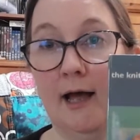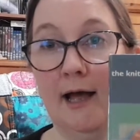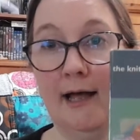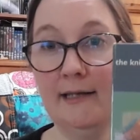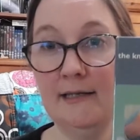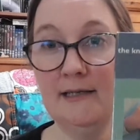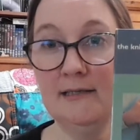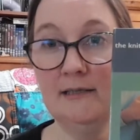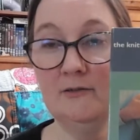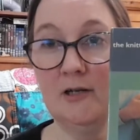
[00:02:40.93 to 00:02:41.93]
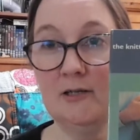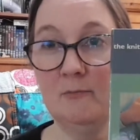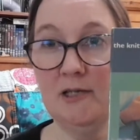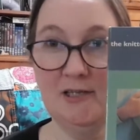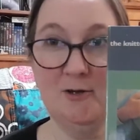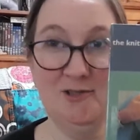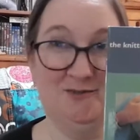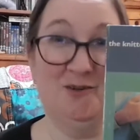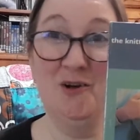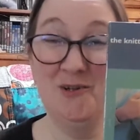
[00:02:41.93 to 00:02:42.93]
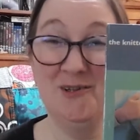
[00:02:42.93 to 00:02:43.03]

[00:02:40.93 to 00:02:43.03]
it is incredibly useful.